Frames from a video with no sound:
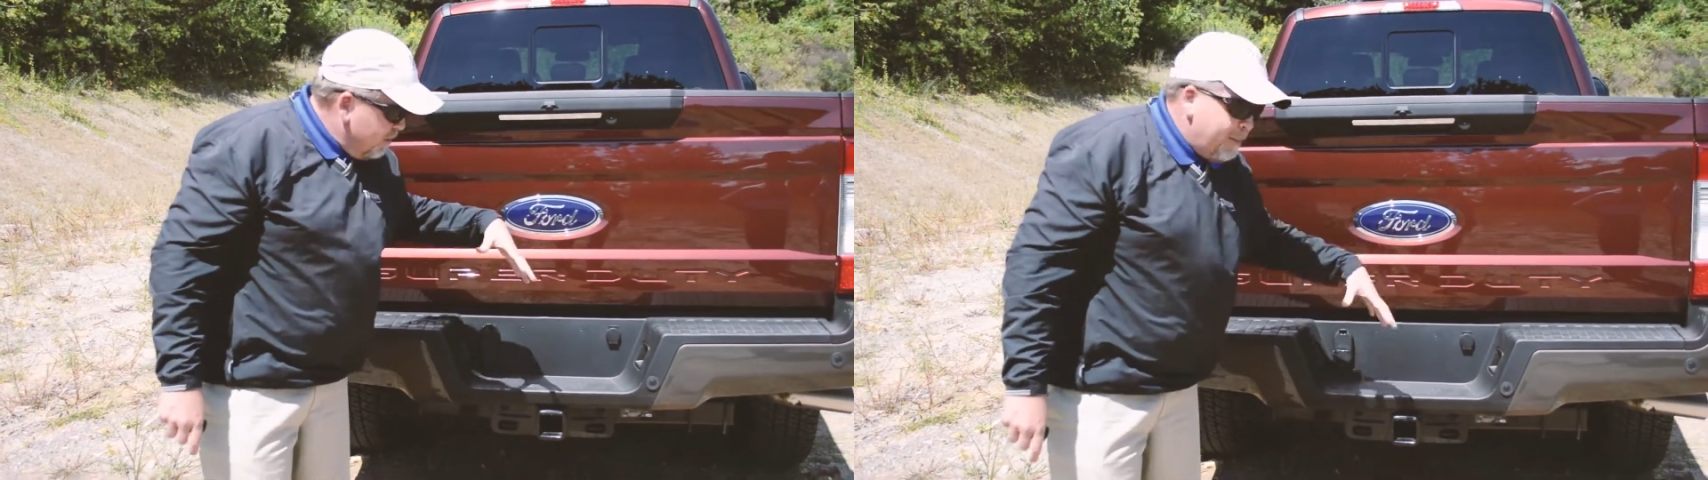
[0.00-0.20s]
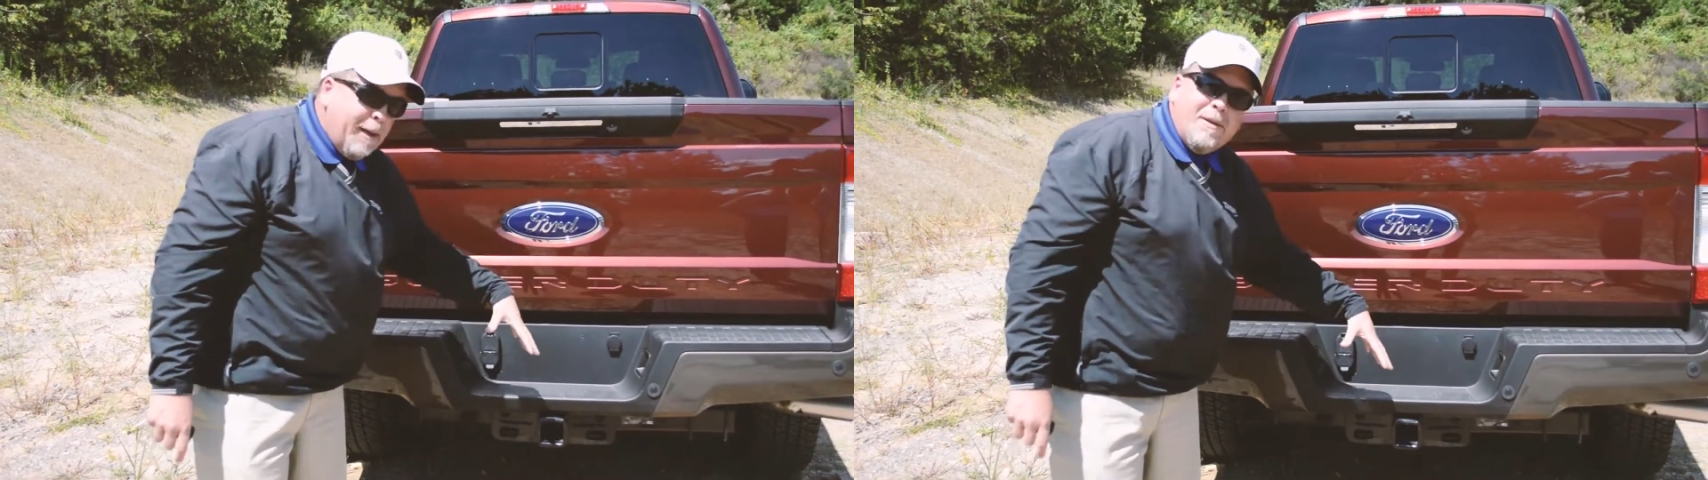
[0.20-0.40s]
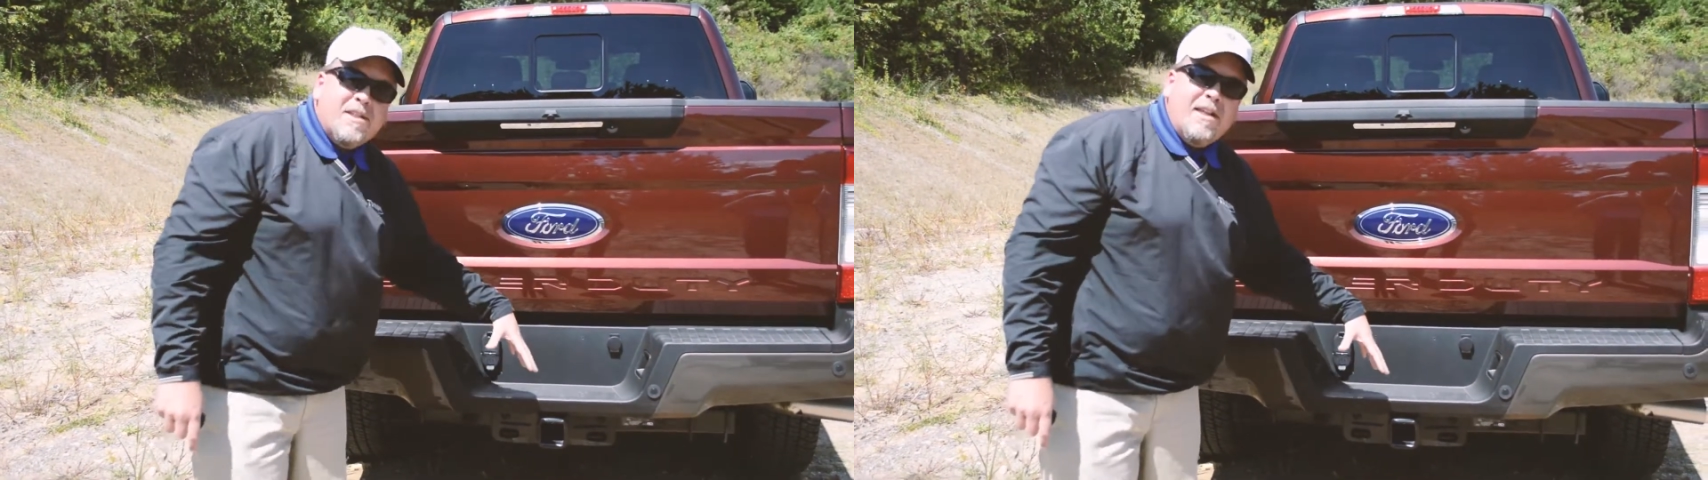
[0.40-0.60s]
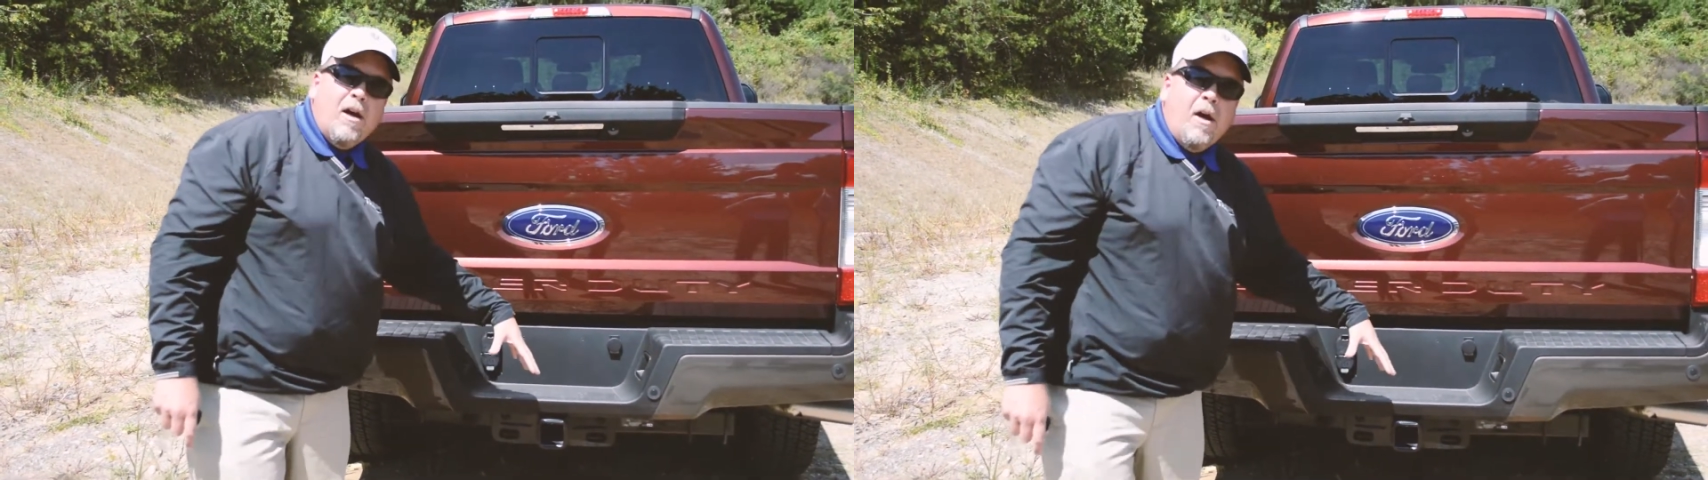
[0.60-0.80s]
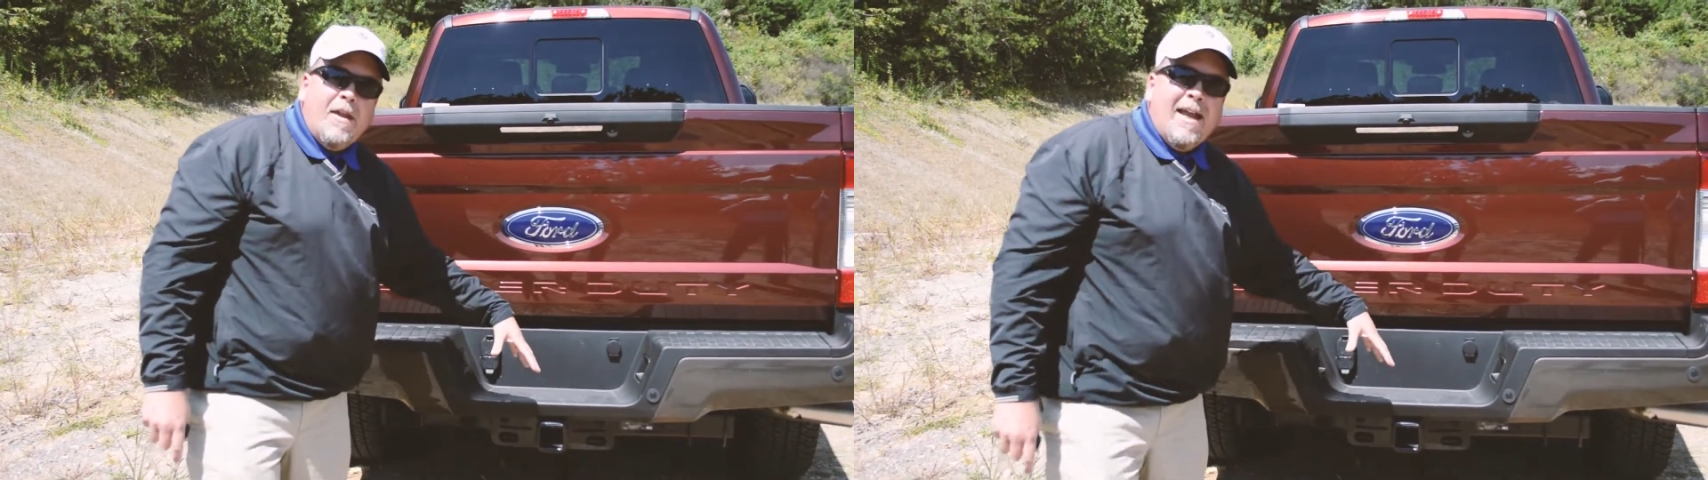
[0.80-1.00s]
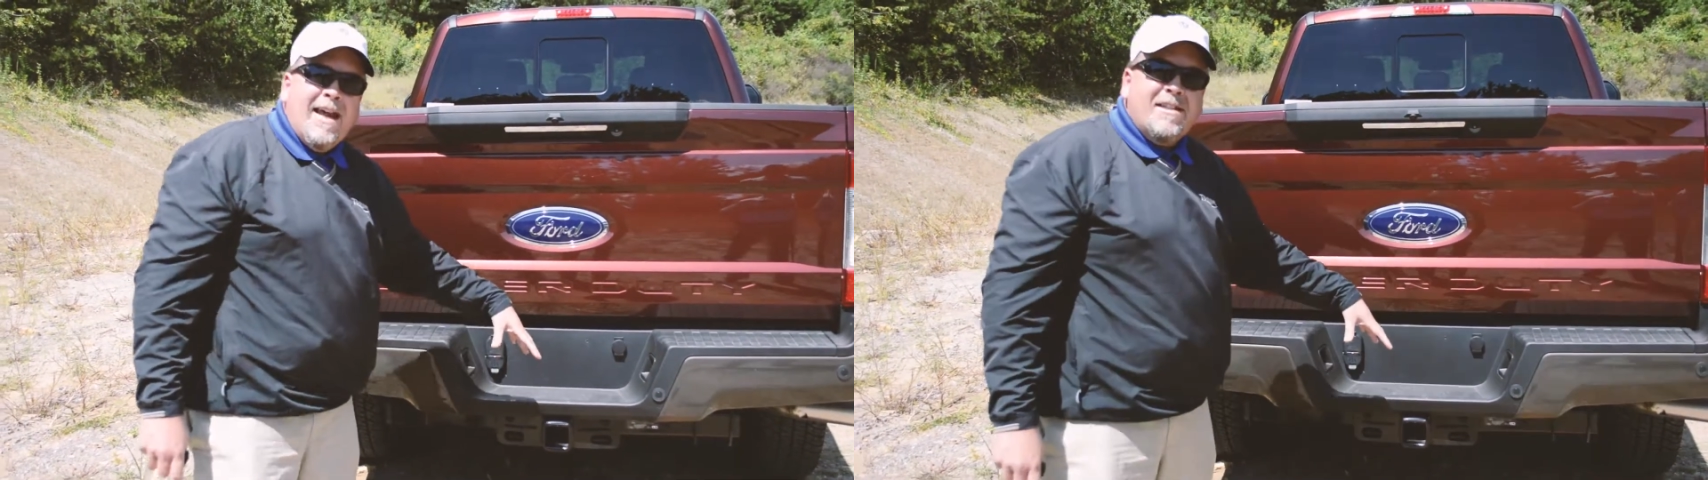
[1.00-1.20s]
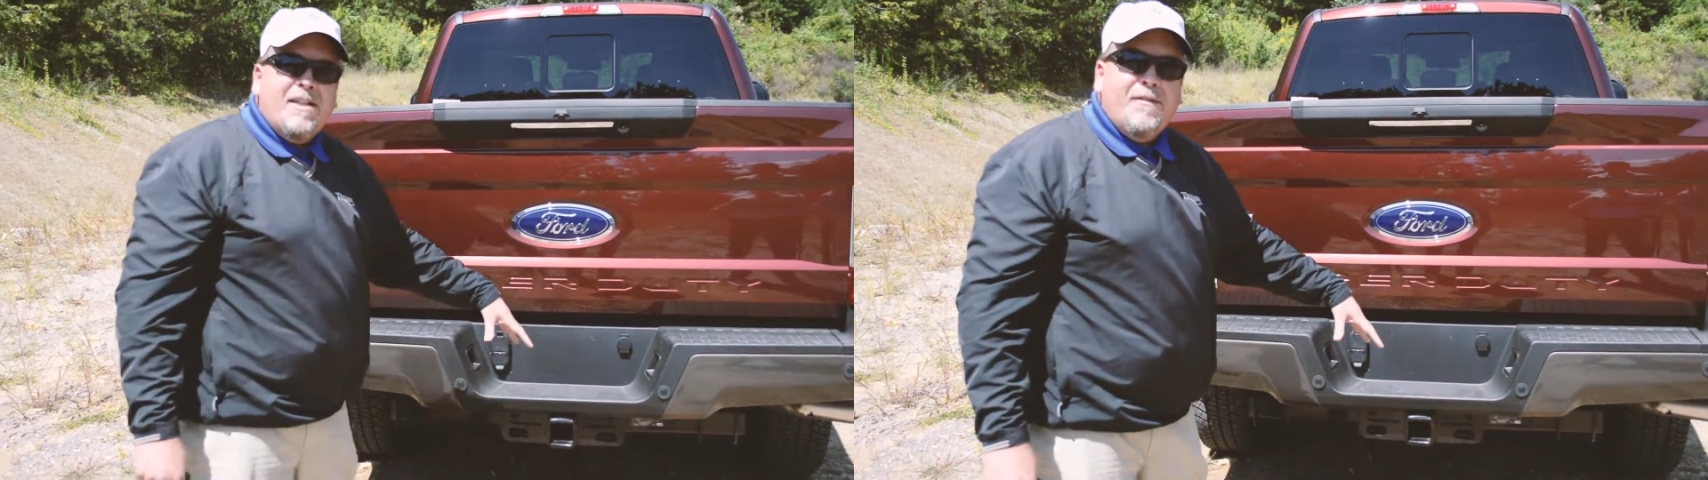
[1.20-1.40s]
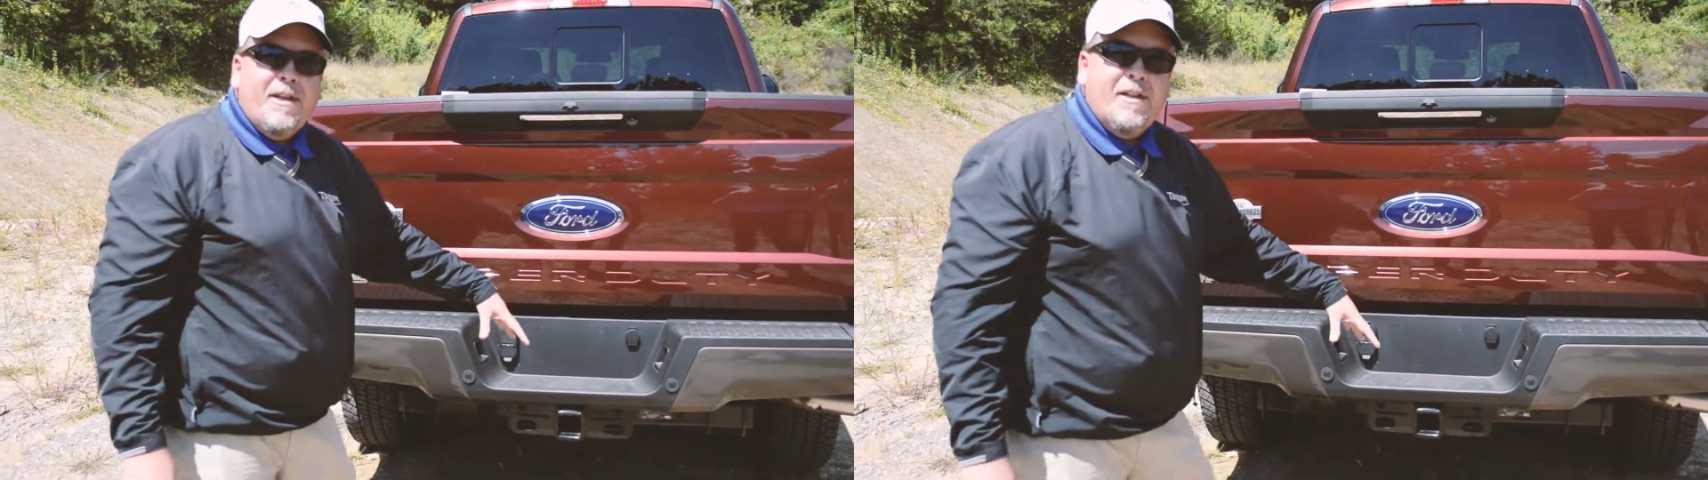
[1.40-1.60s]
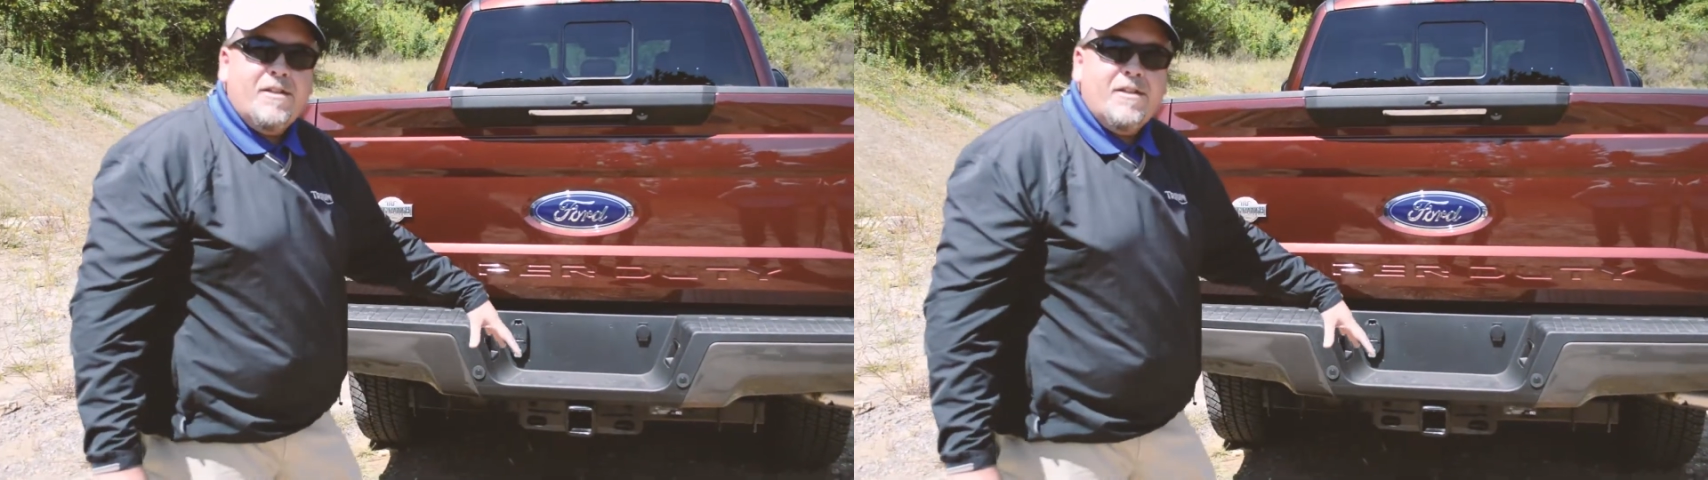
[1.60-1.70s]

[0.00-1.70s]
to be able to see all that activity